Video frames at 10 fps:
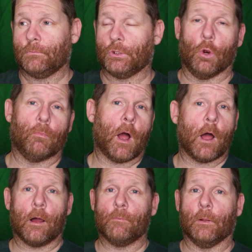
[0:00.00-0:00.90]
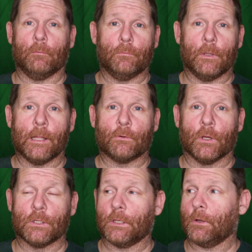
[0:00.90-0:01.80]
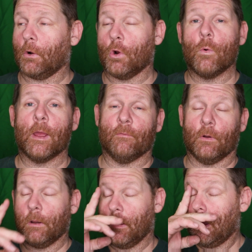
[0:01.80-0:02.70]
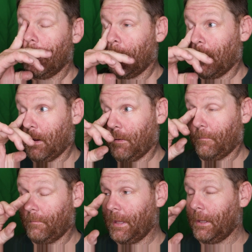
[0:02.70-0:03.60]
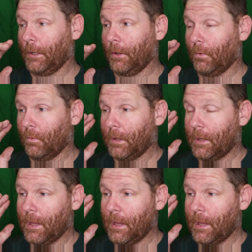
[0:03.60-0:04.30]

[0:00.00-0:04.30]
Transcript: Joe Bob, the, the, electrician, or whoever, um, you know,